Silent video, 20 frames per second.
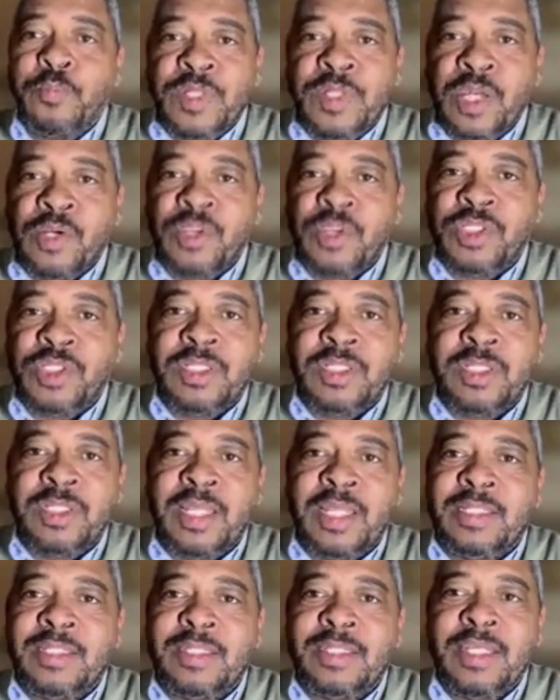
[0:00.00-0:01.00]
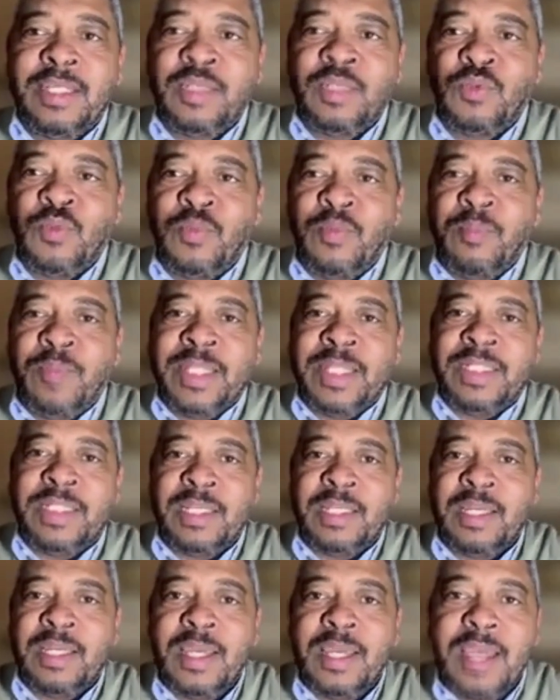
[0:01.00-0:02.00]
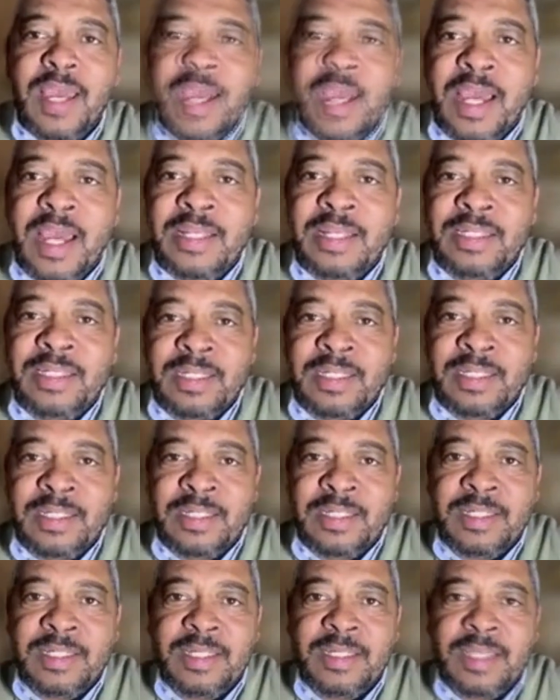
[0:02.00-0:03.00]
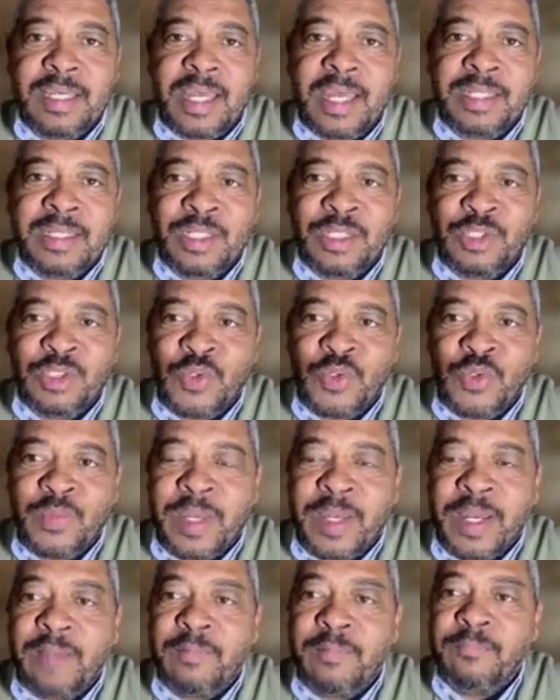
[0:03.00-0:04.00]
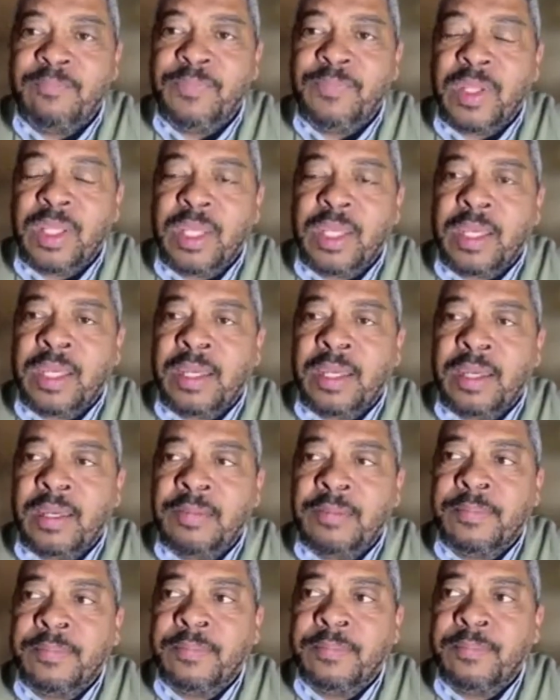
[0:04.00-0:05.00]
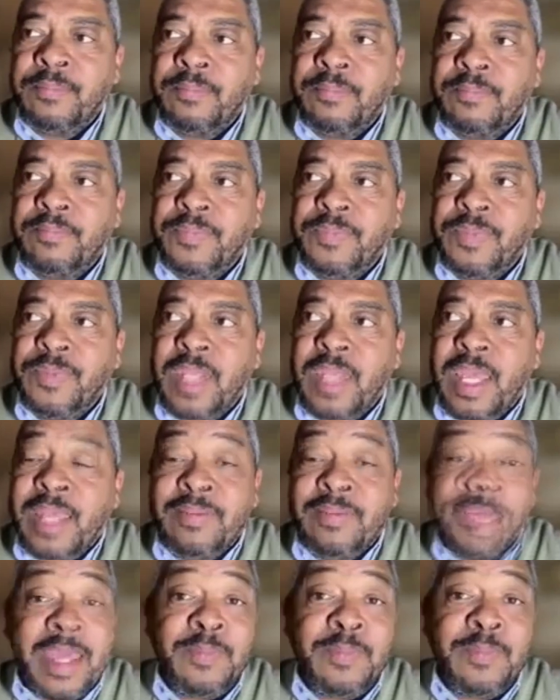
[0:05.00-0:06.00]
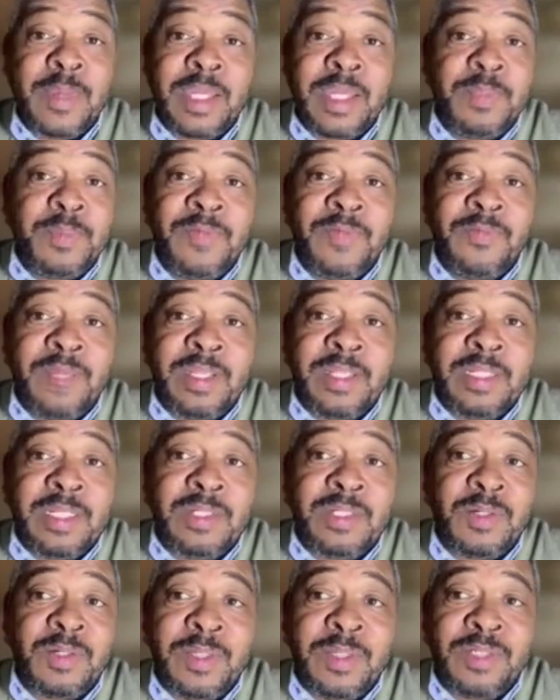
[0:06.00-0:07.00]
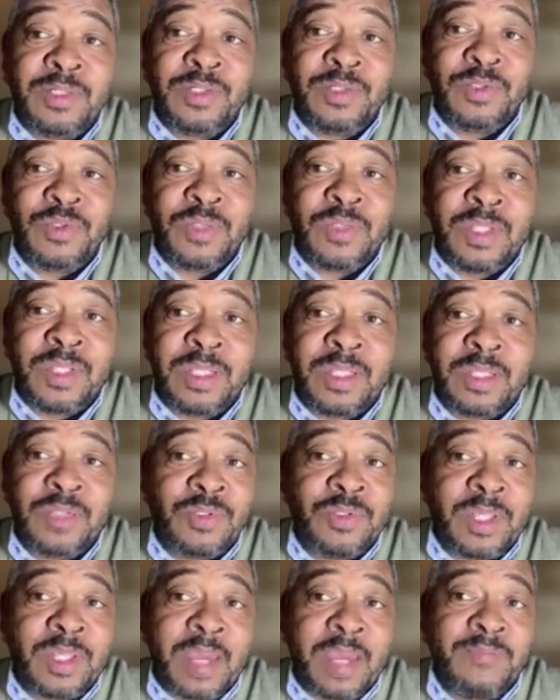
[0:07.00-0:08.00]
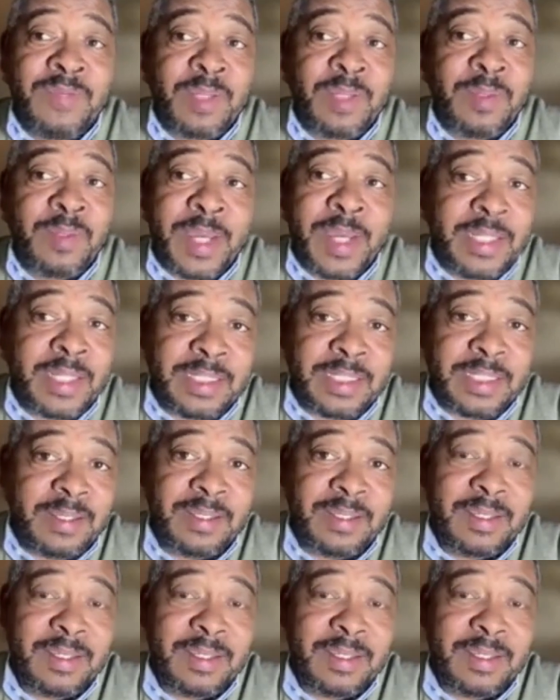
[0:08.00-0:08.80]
notion that things were better under Zuma. And that might be very detrimental to the governing party.